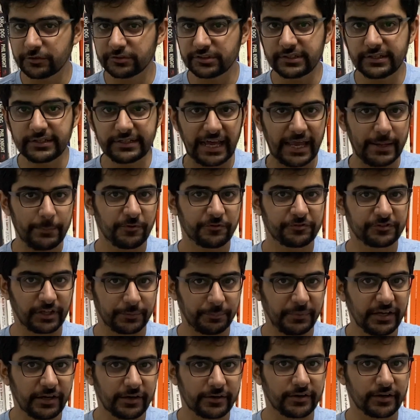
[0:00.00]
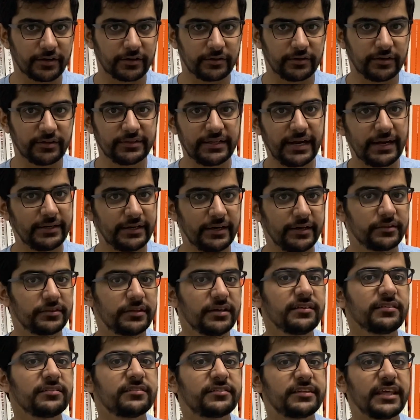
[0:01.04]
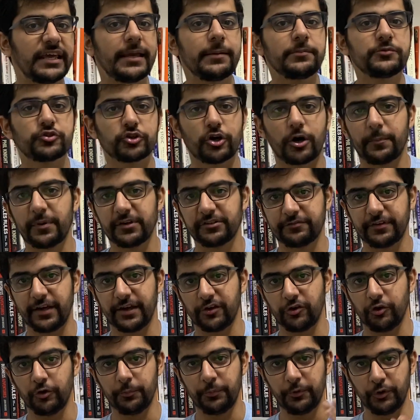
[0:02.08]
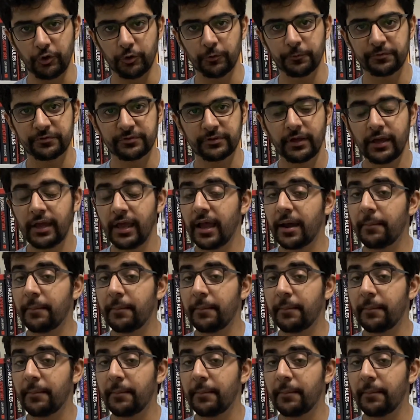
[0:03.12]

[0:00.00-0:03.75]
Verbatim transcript: was a type of semiconductor that did the same job as vacuum tubes,